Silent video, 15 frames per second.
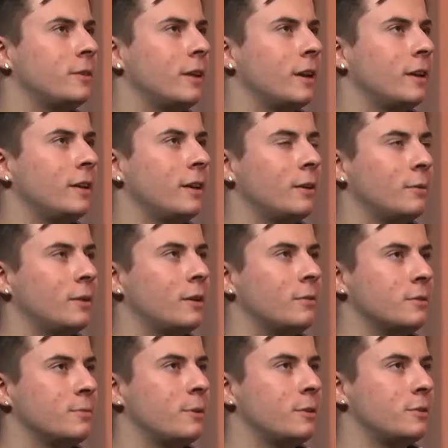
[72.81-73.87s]
that, when I was
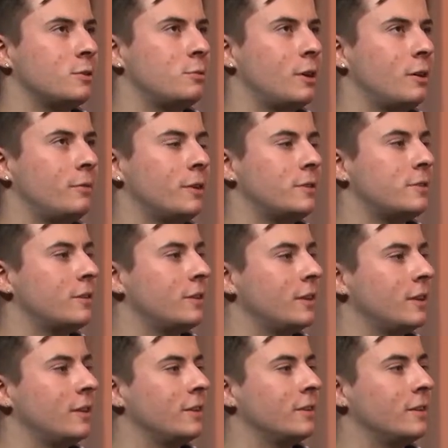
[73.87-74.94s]
about 12, I started
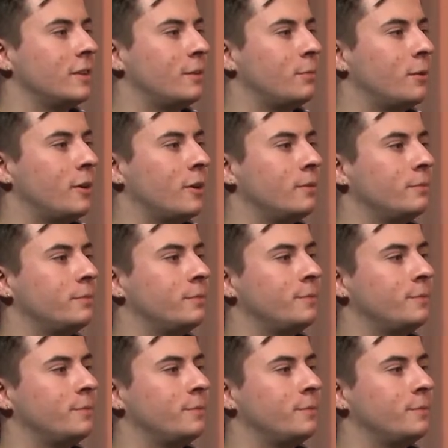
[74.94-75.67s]
getting into hip hop,